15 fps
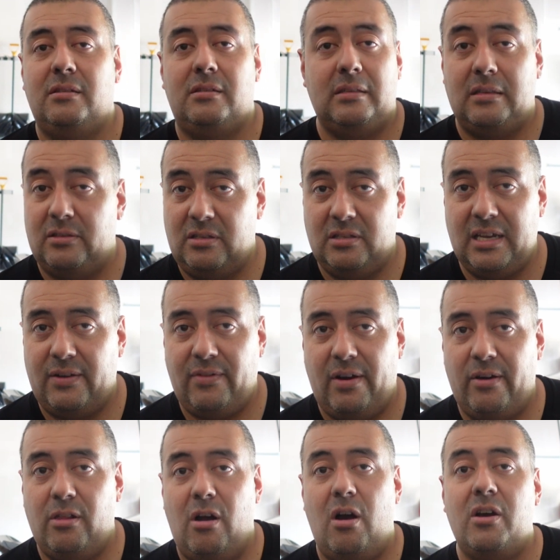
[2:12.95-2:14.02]
It doesn't take
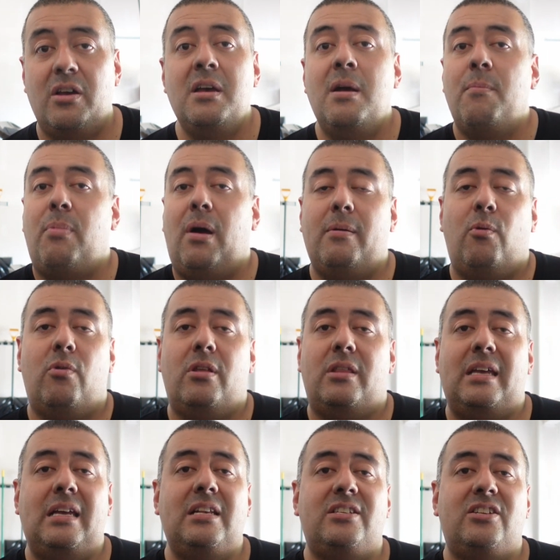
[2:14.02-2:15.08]
very long. Probably one of the
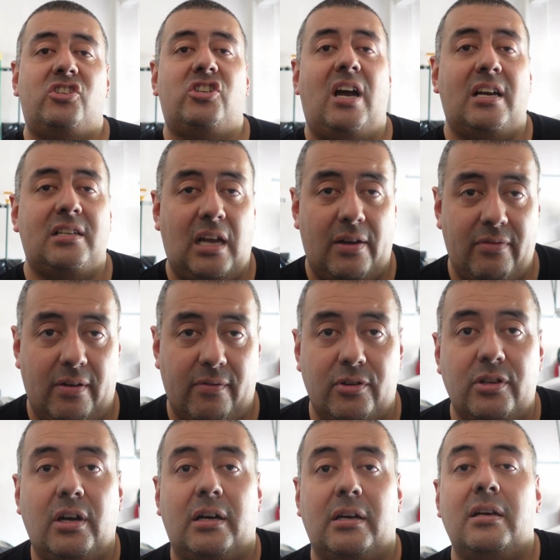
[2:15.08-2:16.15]
easiest shocks I've ever
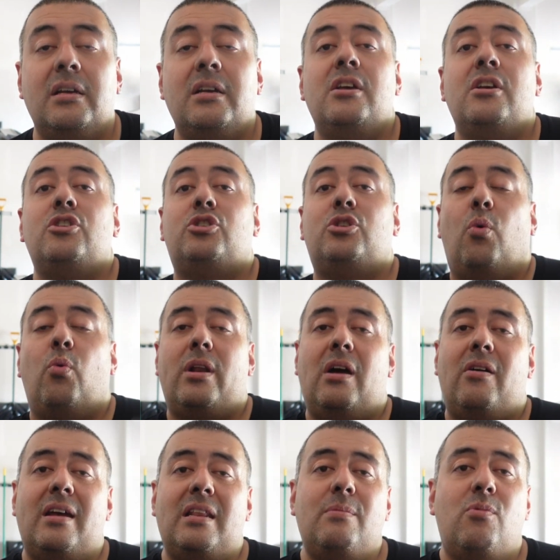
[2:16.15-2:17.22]
done. So
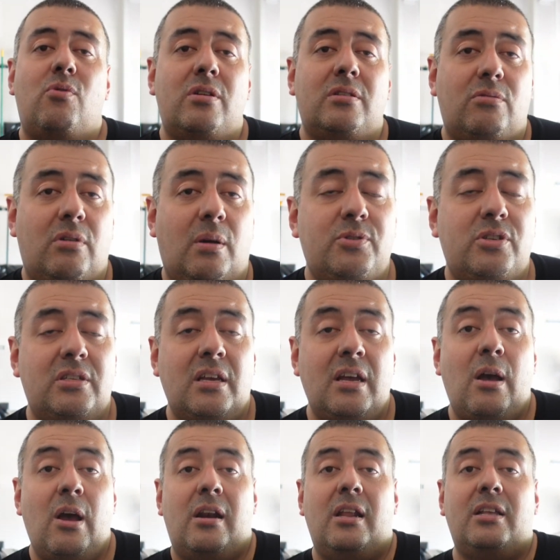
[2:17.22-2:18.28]
without any more interruptions,
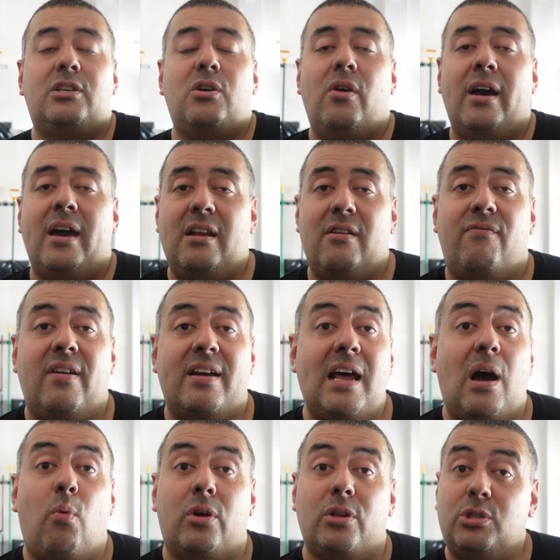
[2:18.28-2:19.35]
let's go ahead and find
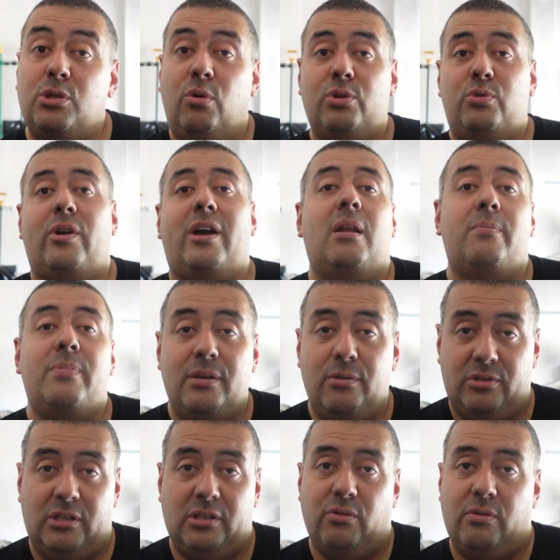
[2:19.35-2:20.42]
out what tools we're gonna be
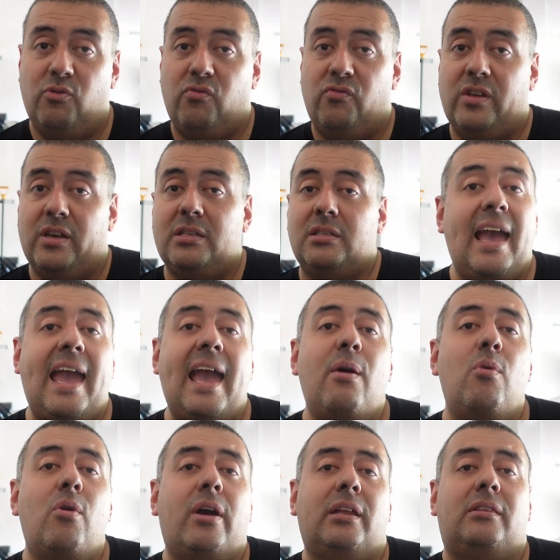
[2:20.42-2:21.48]
using to remove this, and
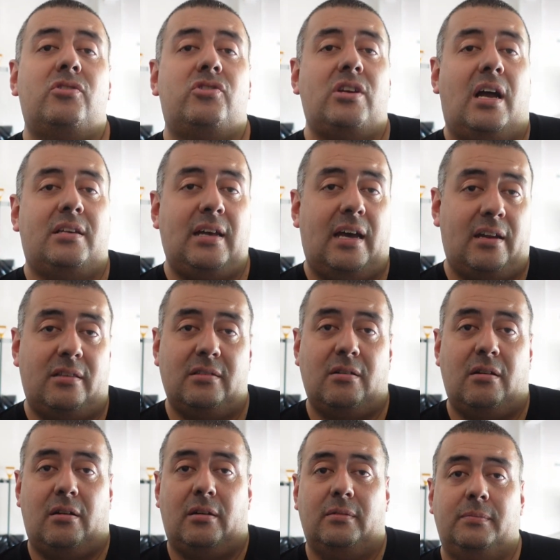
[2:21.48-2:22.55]
we'll get the shocks out of this
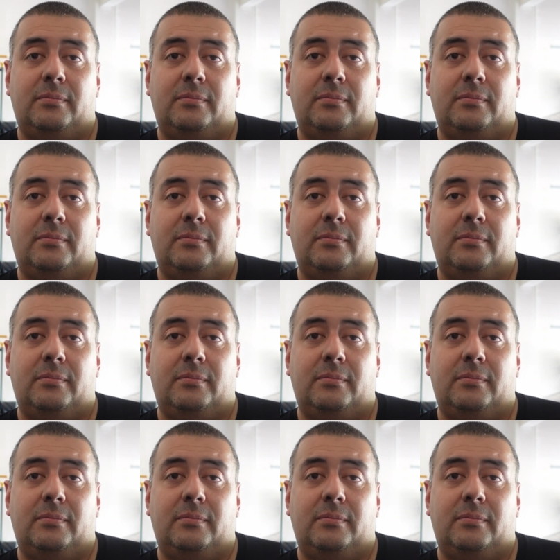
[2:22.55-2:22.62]
car.